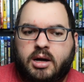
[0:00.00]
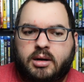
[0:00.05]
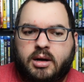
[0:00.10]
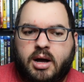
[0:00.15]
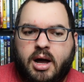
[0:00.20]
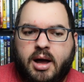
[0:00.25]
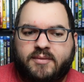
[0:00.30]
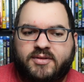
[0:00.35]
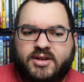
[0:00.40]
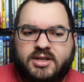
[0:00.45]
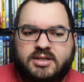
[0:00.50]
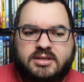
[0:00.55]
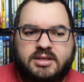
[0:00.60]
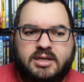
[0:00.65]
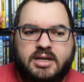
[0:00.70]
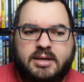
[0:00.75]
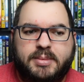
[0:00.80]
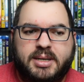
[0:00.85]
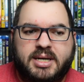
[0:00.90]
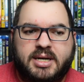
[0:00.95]

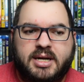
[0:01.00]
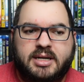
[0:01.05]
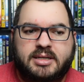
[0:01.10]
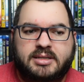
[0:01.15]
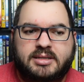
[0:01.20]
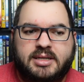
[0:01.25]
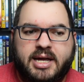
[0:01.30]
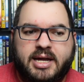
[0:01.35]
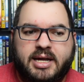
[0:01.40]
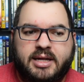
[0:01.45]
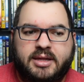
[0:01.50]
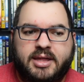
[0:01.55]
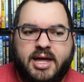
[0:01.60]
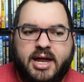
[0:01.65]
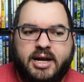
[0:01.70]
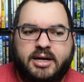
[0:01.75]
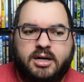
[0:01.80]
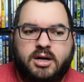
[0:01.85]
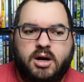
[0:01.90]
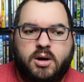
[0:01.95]
obviously, because they
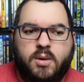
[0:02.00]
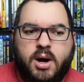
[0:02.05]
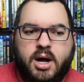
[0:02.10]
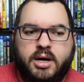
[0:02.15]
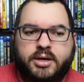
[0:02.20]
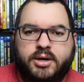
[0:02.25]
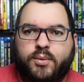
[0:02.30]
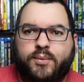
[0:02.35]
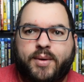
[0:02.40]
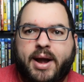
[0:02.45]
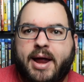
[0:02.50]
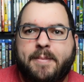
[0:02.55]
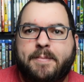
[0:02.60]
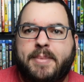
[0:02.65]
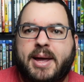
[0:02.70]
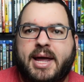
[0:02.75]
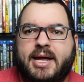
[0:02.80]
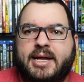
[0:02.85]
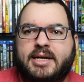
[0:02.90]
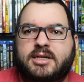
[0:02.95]
then go on to
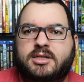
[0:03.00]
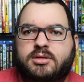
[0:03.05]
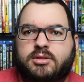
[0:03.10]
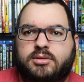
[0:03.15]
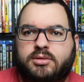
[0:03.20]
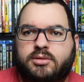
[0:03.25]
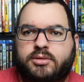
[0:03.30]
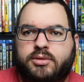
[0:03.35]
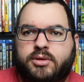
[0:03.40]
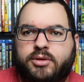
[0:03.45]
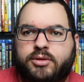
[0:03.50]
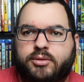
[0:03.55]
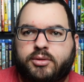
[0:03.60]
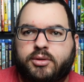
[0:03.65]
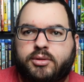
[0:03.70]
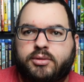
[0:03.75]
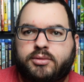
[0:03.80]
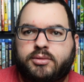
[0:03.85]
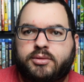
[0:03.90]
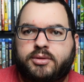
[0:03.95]
rampage
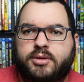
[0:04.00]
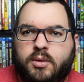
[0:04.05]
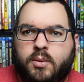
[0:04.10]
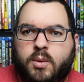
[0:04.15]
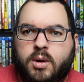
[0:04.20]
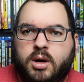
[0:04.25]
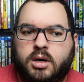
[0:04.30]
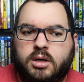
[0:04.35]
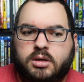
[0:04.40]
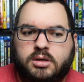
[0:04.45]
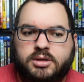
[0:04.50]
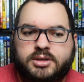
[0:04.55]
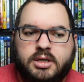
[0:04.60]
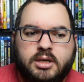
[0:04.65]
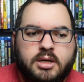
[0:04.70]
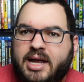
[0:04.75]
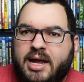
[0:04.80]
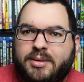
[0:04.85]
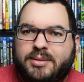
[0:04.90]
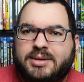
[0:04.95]
through the world.
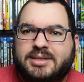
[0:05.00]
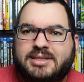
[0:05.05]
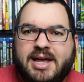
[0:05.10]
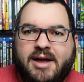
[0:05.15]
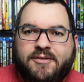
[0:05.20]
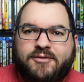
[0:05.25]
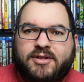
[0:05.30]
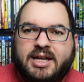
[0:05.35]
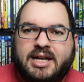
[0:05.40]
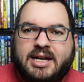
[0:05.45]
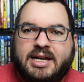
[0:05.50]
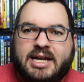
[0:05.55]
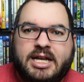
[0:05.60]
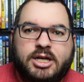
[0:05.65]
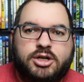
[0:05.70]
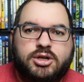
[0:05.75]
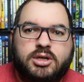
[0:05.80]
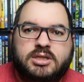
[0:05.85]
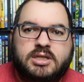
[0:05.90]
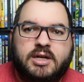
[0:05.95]
It was definitely an
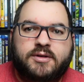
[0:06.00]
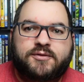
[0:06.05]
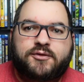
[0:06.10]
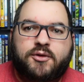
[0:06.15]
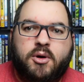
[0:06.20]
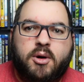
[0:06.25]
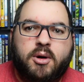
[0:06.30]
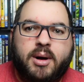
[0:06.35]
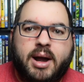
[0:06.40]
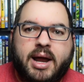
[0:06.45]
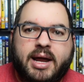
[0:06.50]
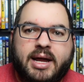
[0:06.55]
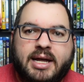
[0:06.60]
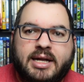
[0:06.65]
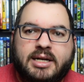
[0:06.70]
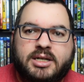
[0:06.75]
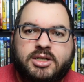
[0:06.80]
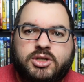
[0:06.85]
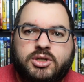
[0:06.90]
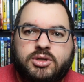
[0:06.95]
interesting foray
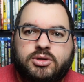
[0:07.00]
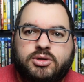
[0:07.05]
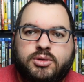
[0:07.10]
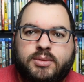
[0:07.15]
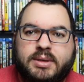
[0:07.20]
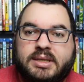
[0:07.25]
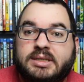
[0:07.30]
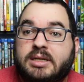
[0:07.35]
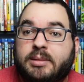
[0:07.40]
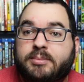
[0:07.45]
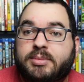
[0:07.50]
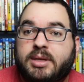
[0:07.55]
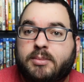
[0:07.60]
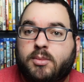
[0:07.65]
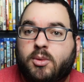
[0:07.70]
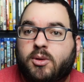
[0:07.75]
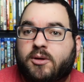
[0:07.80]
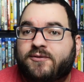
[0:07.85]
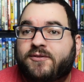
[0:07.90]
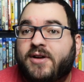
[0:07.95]
into doing
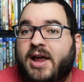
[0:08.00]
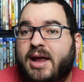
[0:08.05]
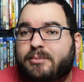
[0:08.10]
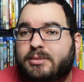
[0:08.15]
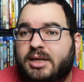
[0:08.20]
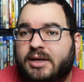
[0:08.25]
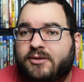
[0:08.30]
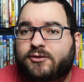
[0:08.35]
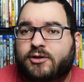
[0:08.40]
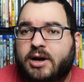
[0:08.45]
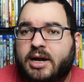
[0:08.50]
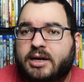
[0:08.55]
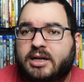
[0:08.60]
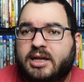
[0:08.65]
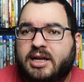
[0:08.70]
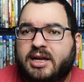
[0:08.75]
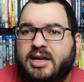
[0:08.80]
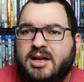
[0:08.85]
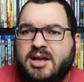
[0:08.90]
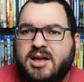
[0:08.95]
something more
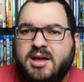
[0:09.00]
family-friendly,